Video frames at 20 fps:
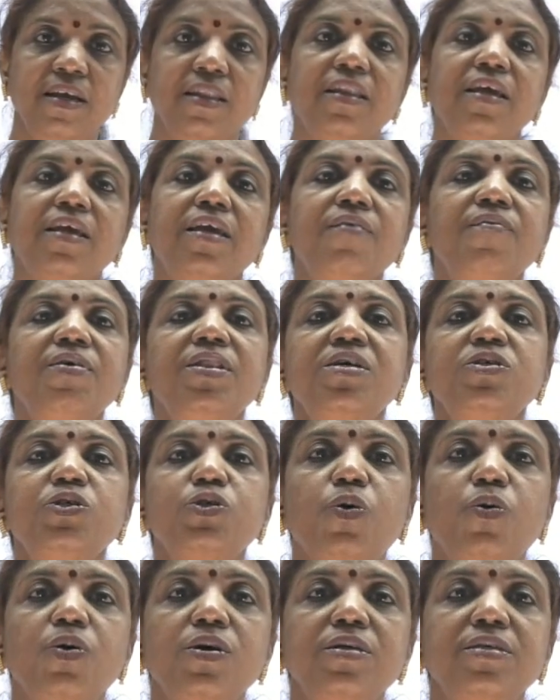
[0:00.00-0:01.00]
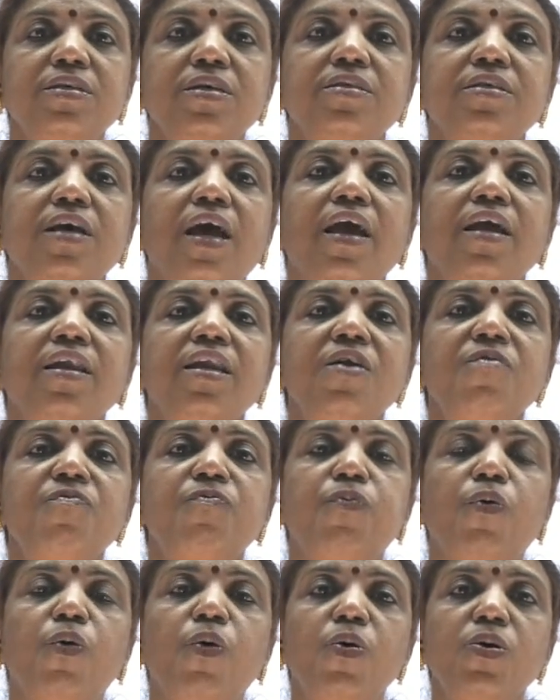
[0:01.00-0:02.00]
The given the choice is
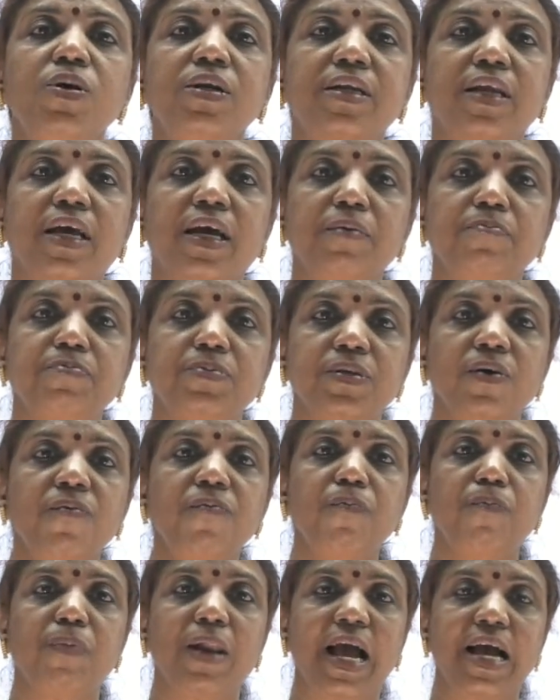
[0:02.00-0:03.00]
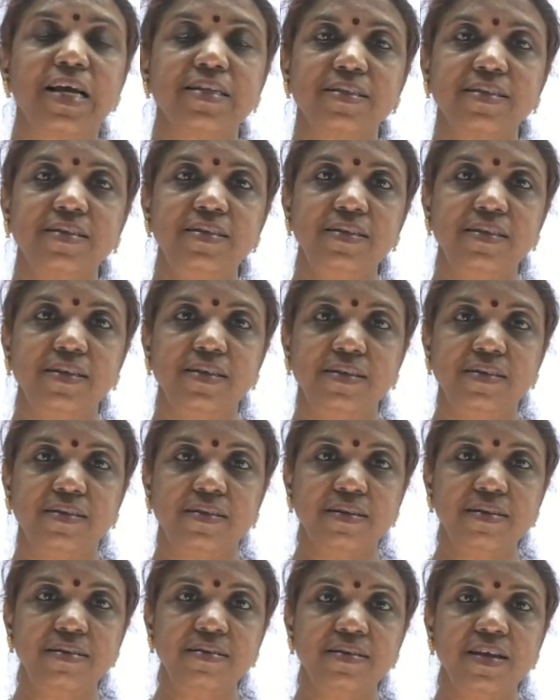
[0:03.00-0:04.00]
any 4 types of
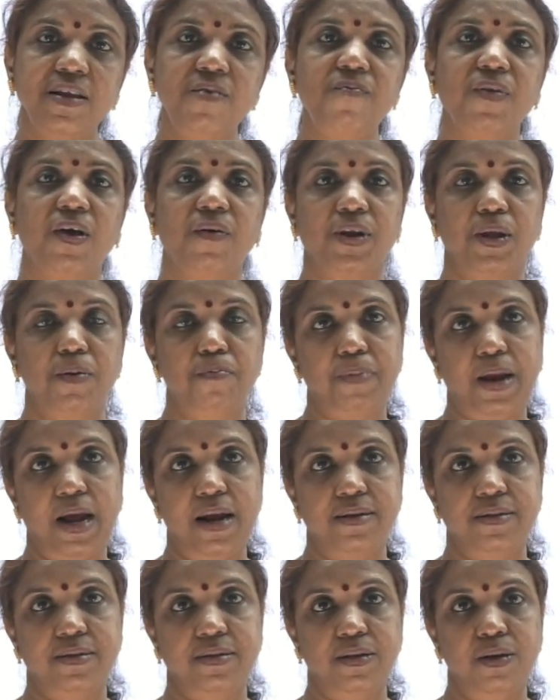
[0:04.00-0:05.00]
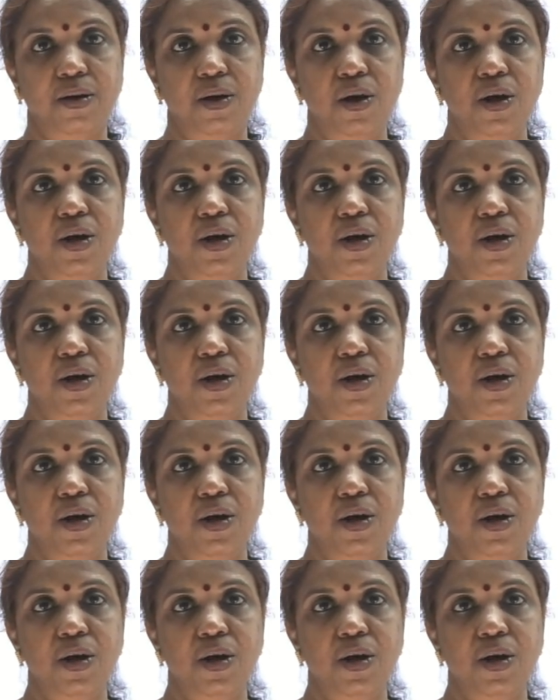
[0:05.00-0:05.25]
placentations in flowering plants.